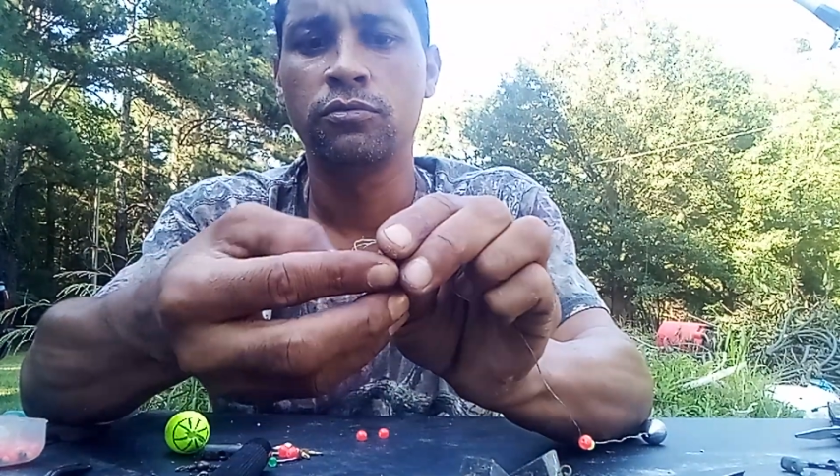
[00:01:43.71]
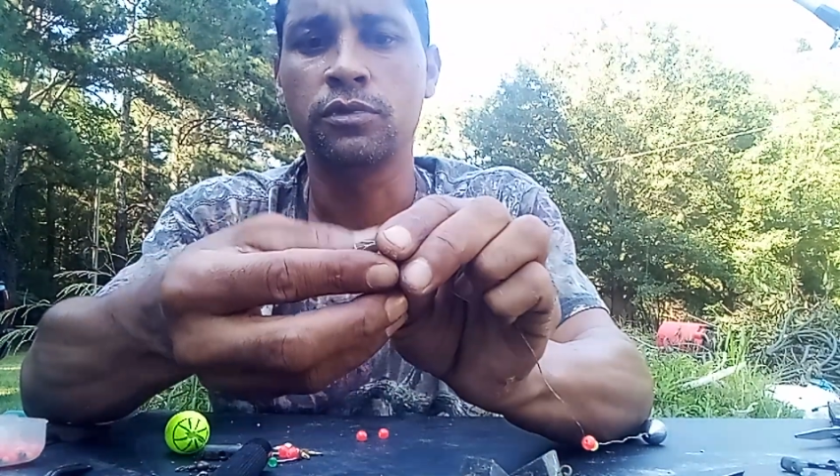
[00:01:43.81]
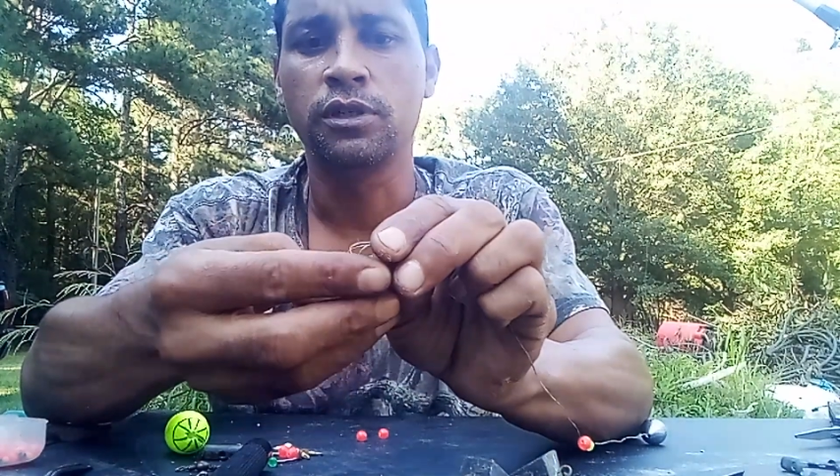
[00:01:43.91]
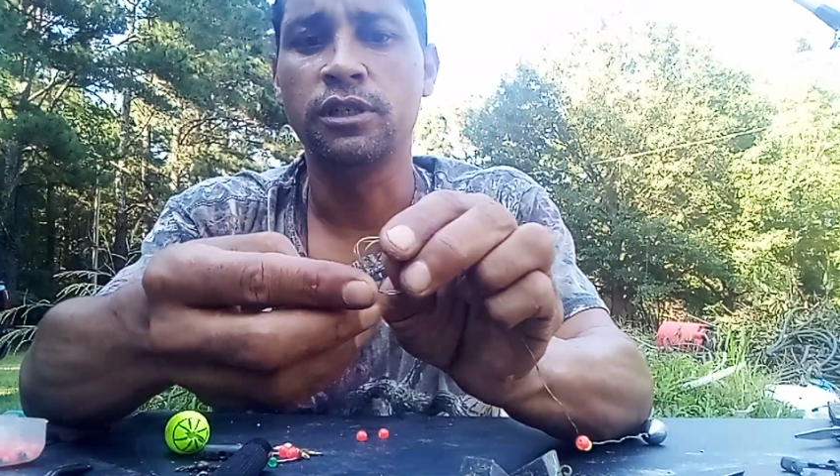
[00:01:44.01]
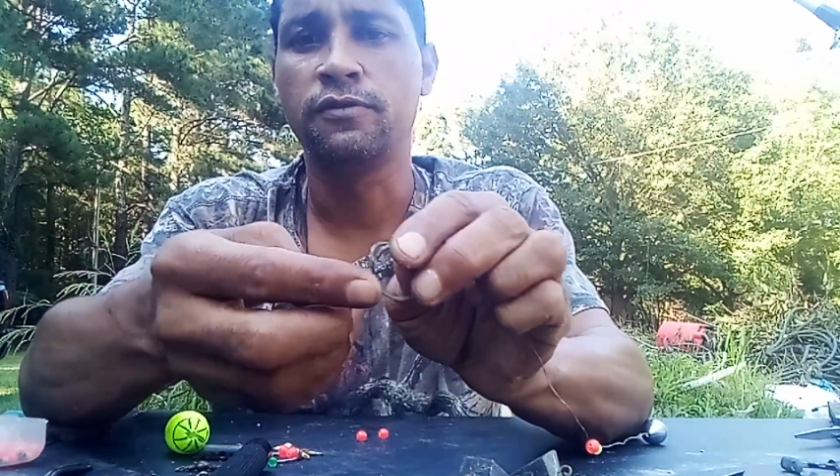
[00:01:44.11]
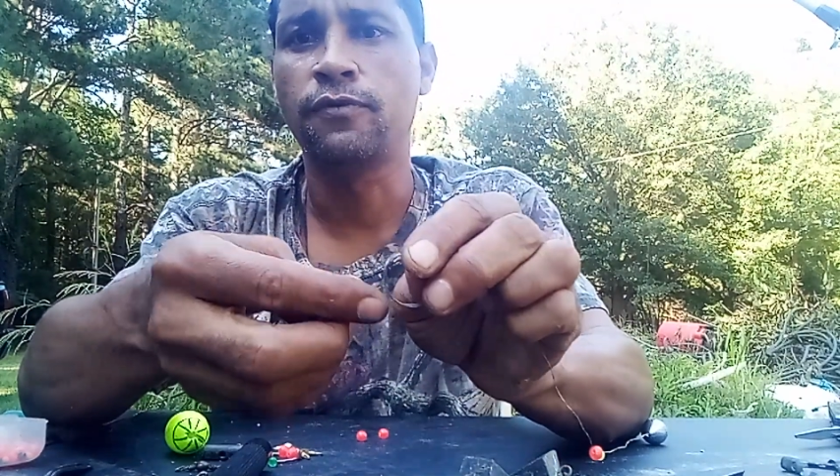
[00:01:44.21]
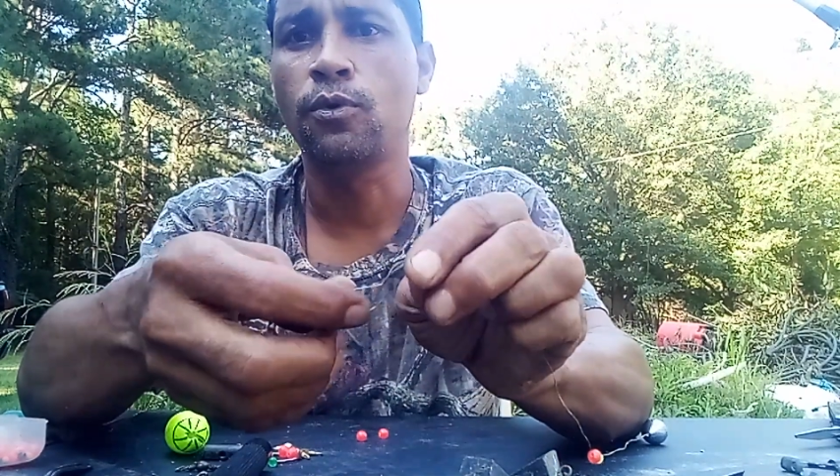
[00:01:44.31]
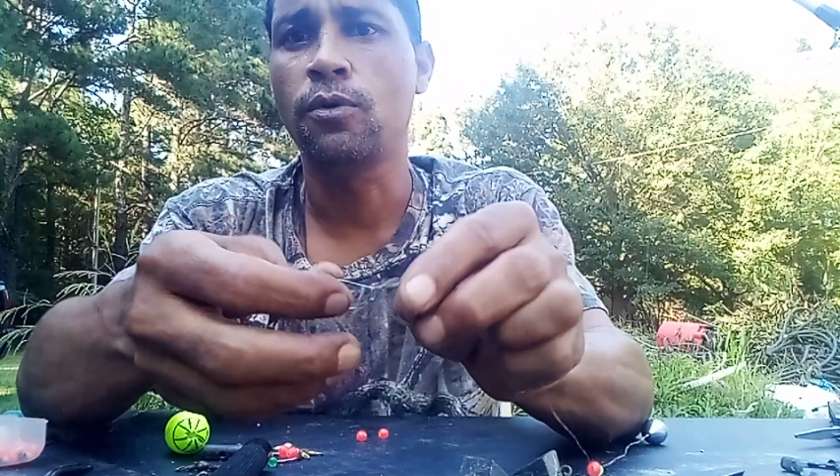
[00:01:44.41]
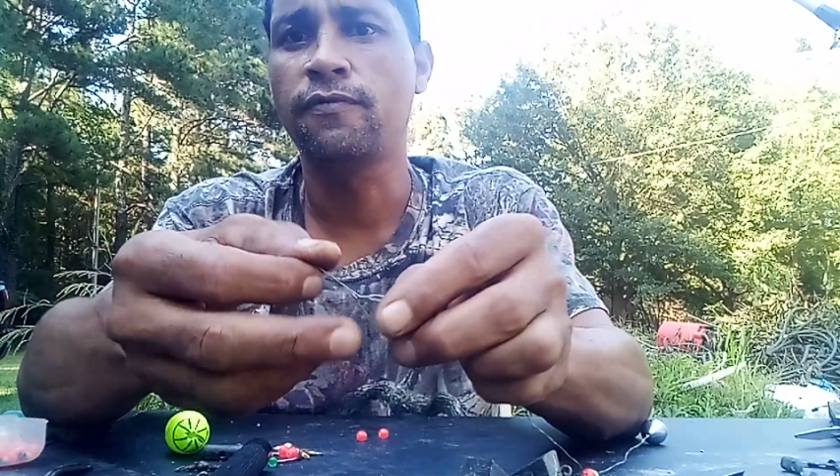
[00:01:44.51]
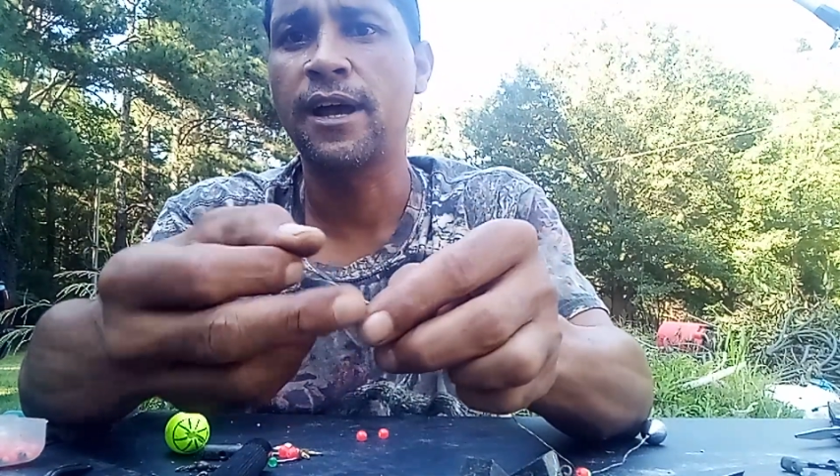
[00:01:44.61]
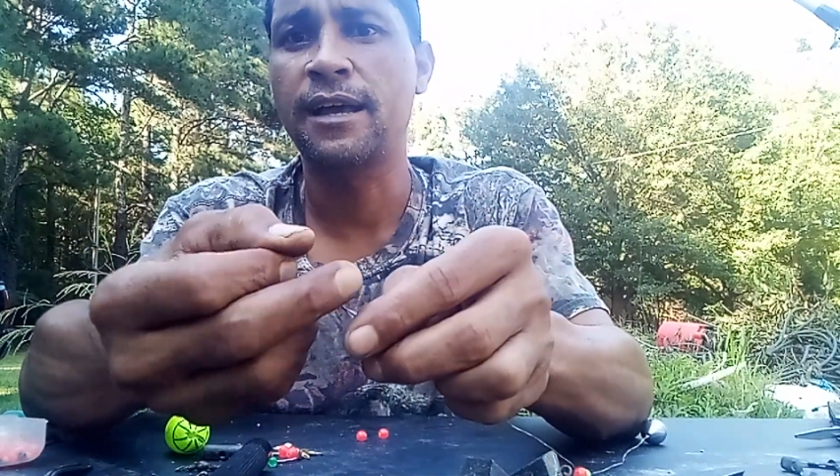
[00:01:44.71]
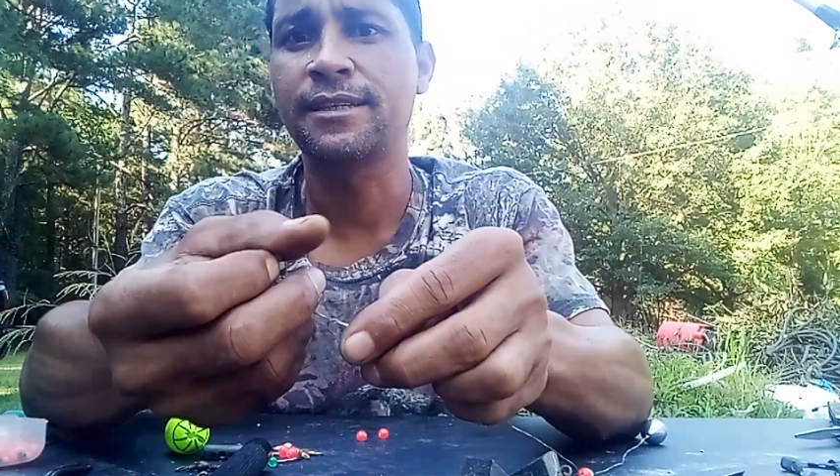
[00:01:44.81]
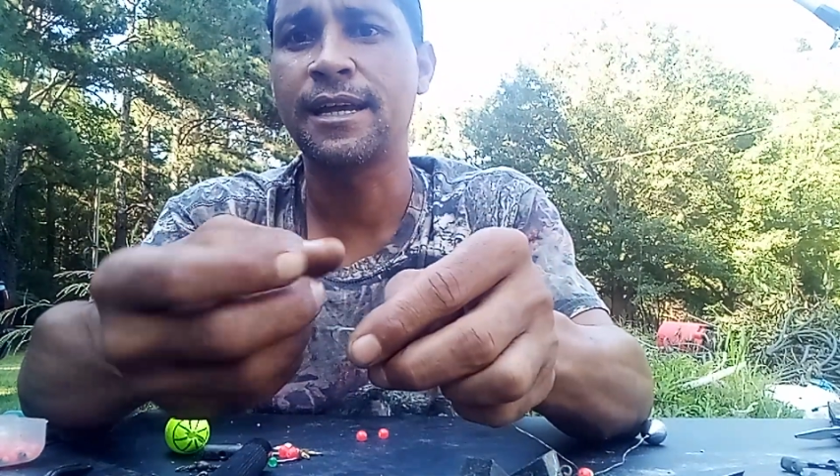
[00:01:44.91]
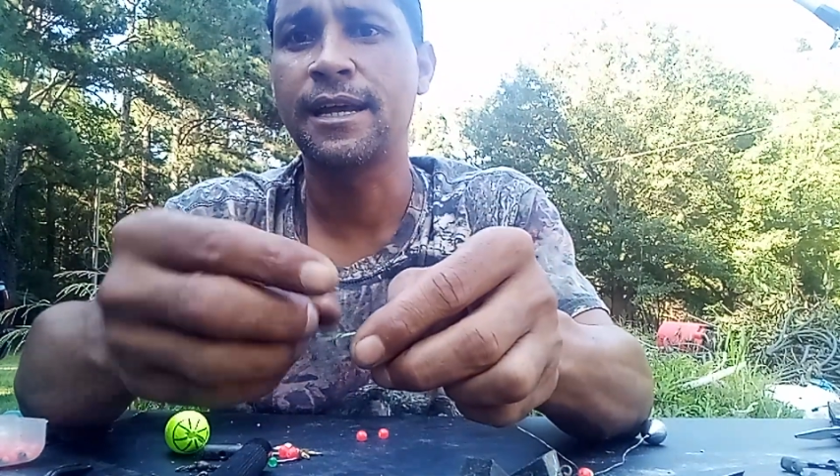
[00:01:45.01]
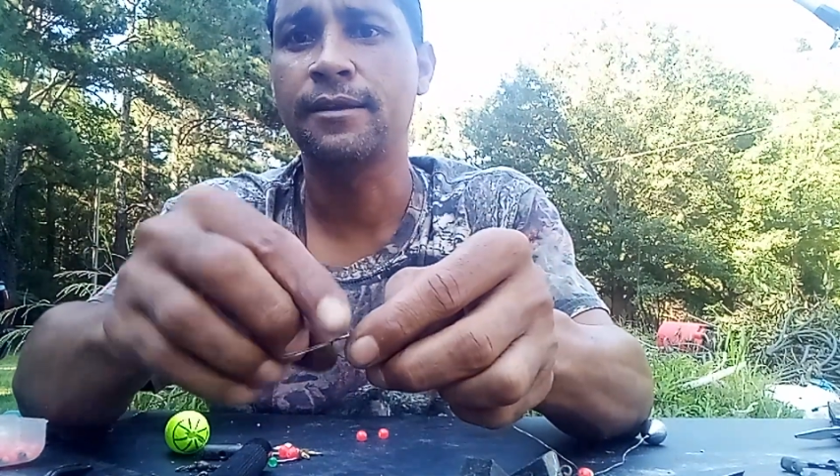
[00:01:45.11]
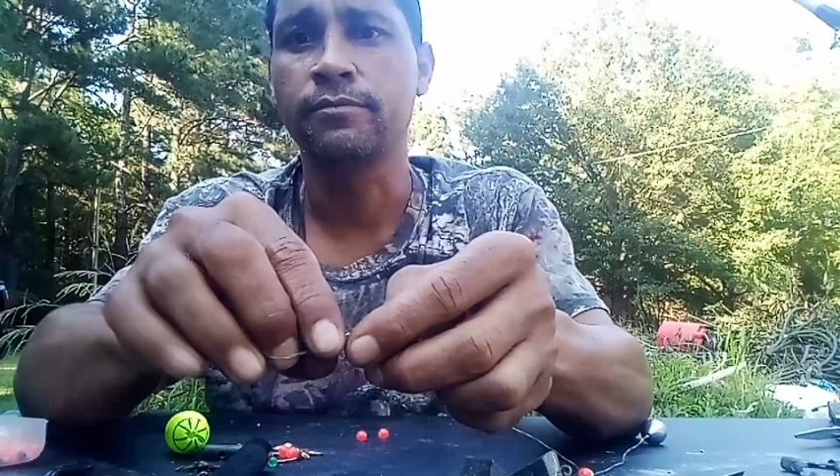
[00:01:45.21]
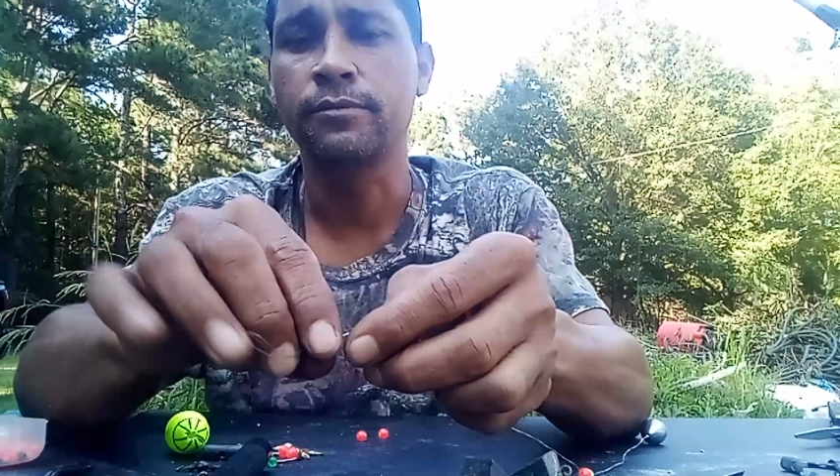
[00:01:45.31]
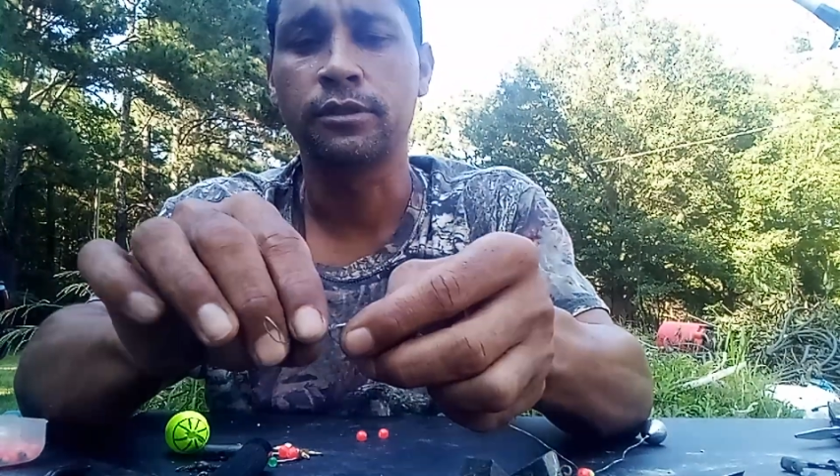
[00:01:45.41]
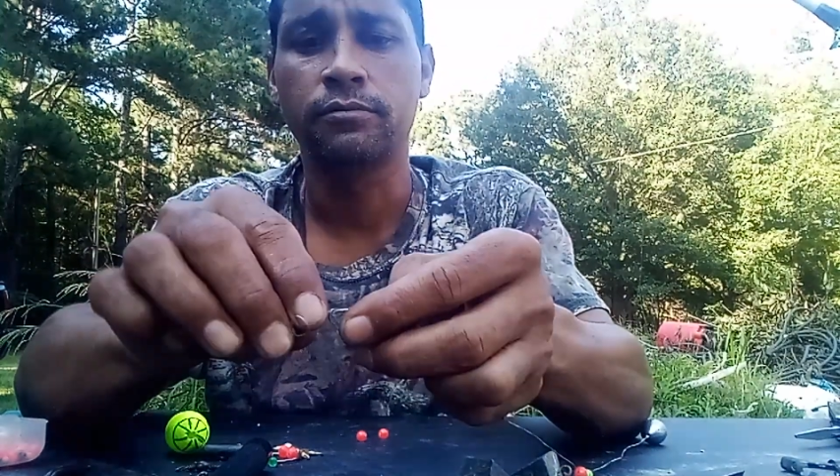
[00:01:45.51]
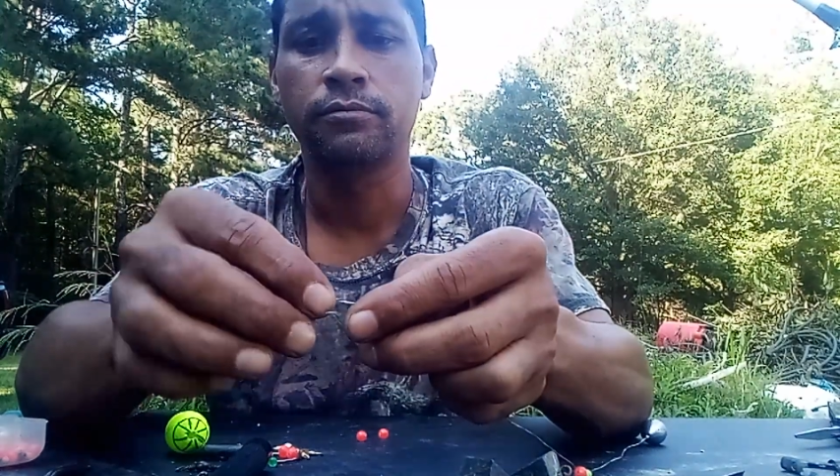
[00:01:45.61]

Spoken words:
at least 4 or 5 times.